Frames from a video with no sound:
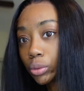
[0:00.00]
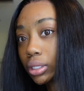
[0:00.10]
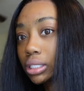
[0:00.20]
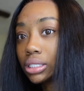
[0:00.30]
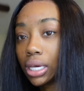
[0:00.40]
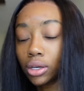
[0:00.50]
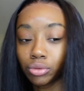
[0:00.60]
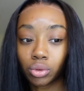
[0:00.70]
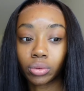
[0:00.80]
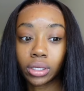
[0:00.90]
with the tech
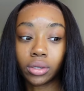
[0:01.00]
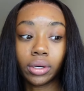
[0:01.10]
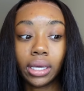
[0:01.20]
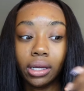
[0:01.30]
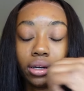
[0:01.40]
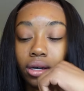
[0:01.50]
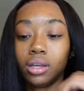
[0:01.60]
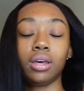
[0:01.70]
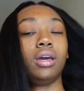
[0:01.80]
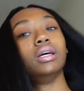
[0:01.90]
for real in
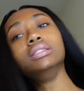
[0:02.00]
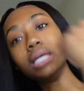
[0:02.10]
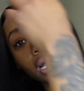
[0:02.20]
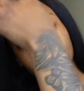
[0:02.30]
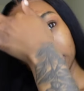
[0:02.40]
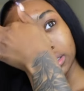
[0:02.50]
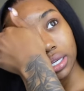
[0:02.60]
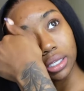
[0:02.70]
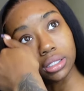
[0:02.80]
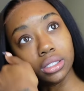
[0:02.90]
Dallas,
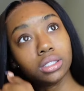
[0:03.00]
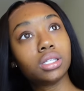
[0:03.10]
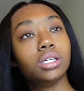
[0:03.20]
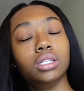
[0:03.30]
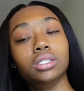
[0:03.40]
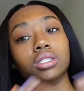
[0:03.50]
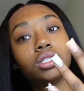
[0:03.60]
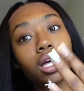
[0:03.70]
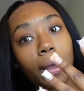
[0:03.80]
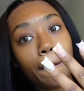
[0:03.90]
Texas. Because,
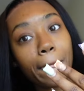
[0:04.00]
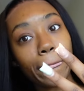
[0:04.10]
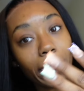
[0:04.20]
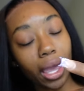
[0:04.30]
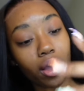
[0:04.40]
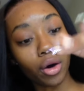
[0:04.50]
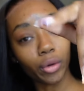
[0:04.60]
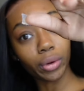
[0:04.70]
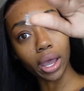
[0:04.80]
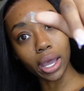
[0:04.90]

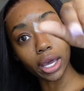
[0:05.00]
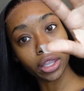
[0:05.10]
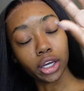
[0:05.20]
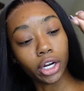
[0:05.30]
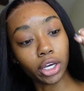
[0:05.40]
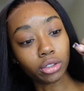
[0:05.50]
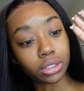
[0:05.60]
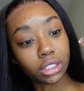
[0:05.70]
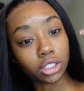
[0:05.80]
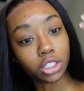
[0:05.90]
okay, the nails
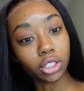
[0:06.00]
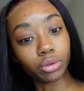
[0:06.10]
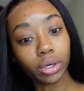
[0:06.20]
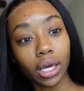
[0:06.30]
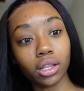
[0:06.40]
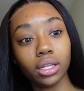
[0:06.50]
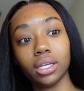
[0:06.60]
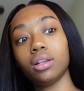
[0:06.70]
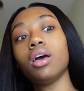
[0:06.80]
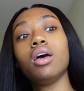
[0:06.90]
is still nailing.
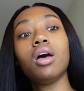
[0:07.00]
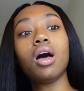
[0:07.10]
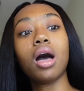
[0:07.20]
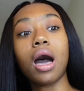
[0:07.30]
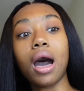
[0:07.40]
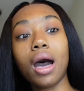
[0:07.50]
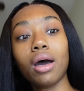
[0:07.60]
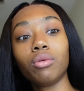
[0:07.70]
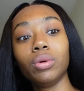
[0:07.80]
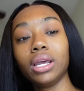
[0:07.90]

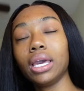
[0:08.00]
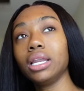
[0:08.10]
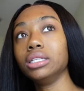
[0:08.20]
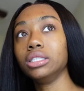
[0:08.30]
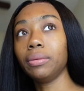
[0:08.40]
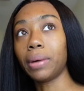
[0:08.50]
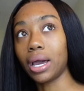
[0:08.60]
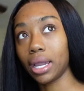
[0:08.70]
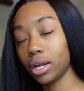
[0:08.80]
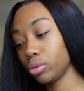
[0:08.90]
I went ahead and did my
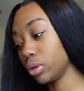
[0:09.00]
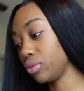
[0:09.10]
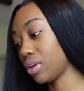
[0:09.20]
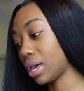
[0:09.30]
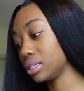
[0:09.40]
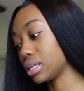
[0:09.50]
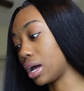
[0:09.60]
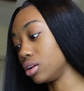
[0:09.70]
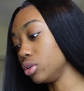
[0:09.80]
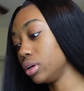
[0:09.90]
hair real fast.
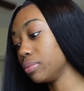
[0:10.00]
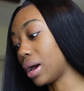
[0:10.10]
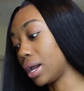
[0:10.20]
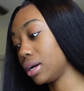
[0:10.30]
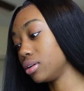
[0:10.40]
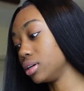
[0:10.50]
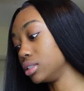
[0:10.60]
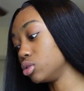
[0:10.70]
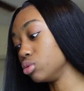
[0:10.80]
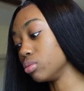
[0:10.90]
I do get my hair done
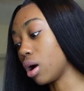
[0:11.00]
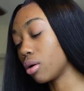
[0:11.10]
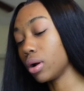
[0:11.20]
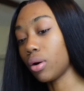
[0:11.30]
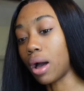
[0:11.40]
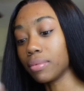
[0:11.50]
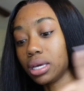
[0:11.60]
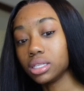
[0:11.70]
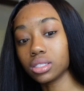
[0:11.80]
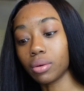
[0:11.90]
tomorrow. I'm
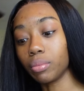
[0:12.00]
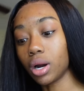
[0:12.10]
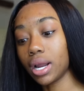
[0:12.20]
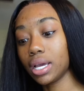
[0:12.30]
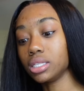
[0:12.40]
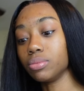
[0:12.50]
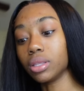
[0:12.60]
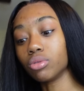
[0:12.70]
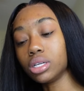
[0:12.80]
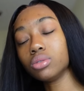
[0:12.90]
getting some braids.
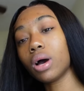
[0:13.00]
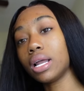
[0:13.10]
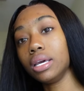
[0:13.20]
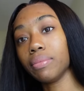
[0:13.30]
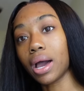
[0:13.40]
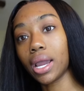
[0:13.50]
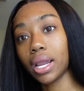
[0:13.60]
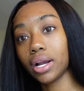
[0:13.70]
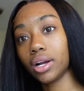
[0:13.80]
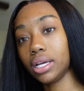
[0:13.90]
But the reason why I did my
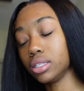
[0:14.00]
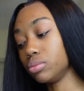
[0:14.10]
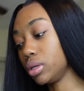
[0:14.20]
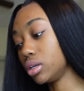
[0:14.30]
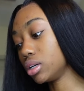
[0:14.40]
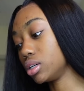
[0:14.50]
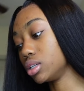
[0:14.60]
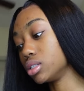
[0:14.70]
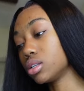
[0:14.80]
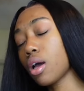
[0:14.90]
hair is because,